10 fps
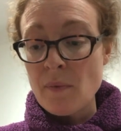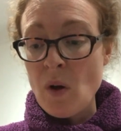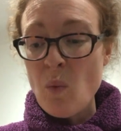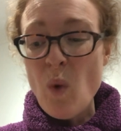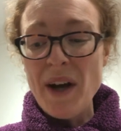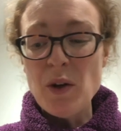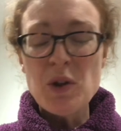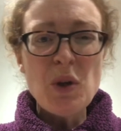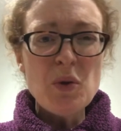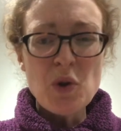Why not
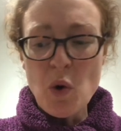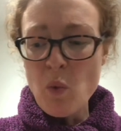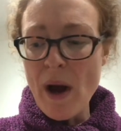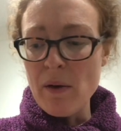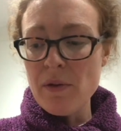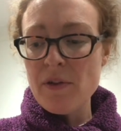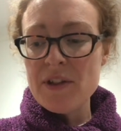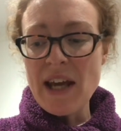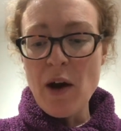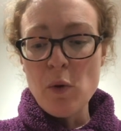use your wealth to
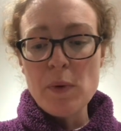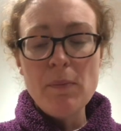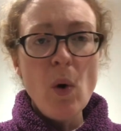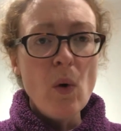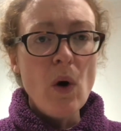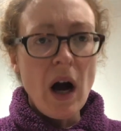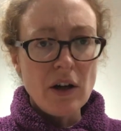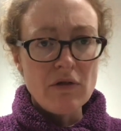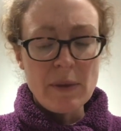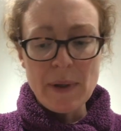help poor,
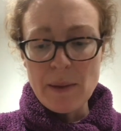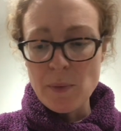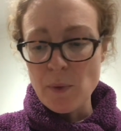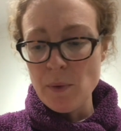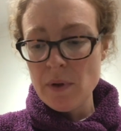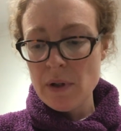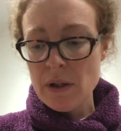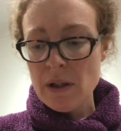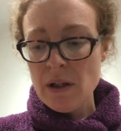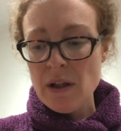hungry people?
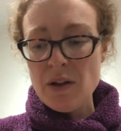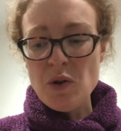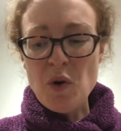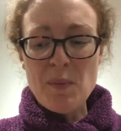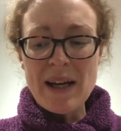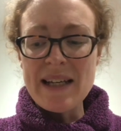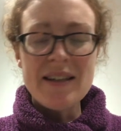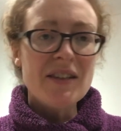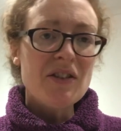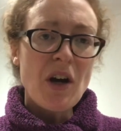Your money
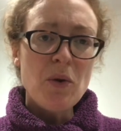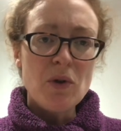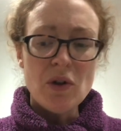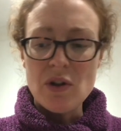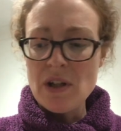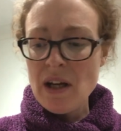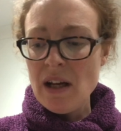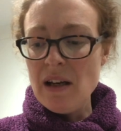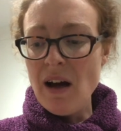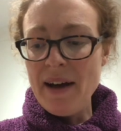does no good
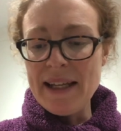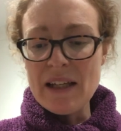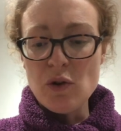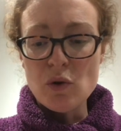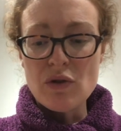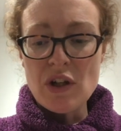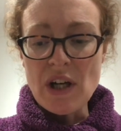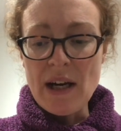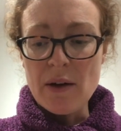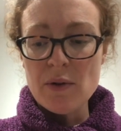lying in your treasure
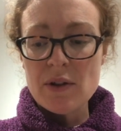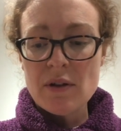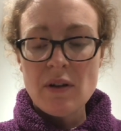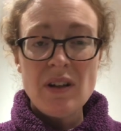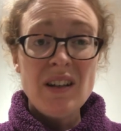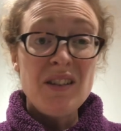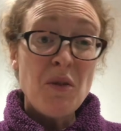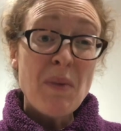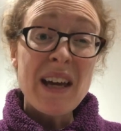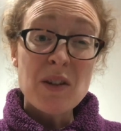house. You
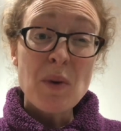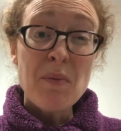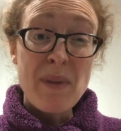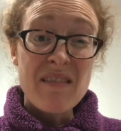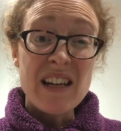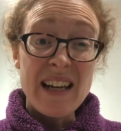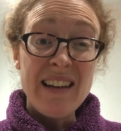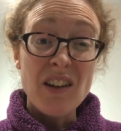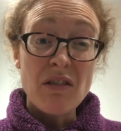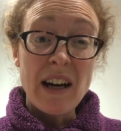may as well bury it in the
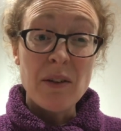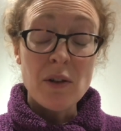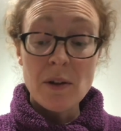ground.